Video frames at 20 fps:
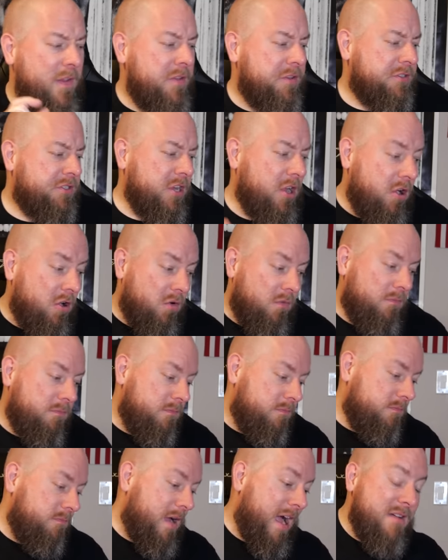So
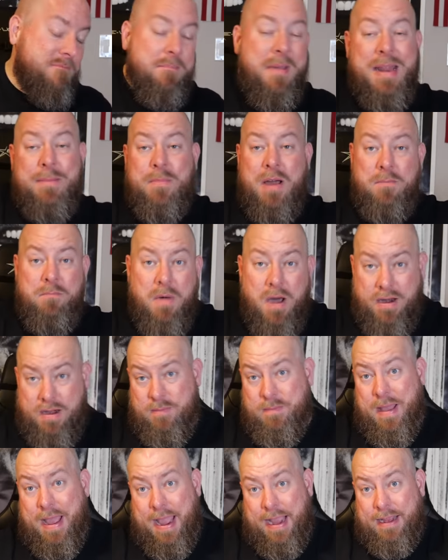I've made my money
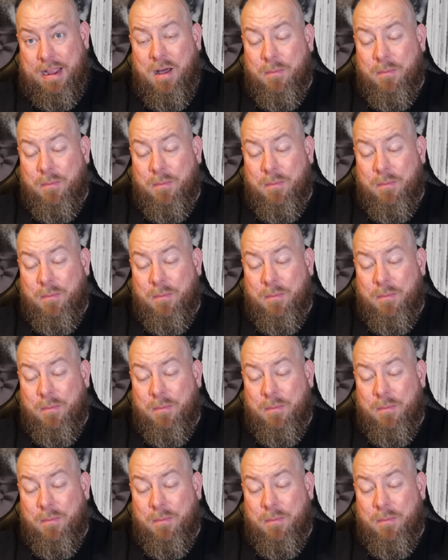back.